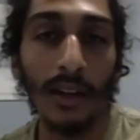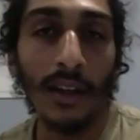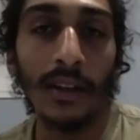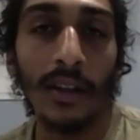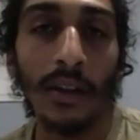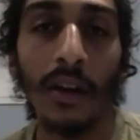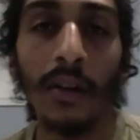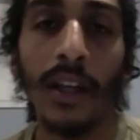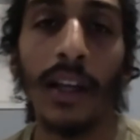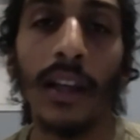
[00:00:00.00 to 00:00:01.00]
you know
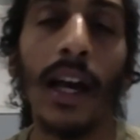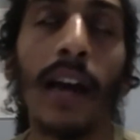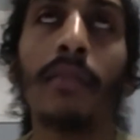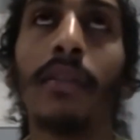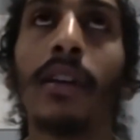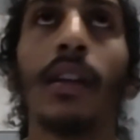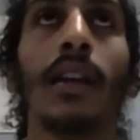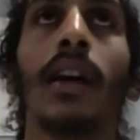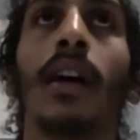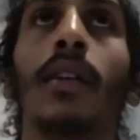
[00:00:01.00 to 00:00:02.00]
like a lot of it
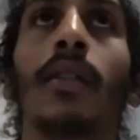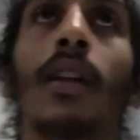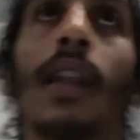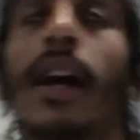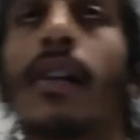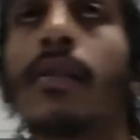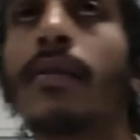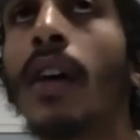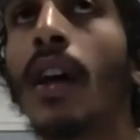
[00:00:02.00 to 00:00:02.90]
a, a lot of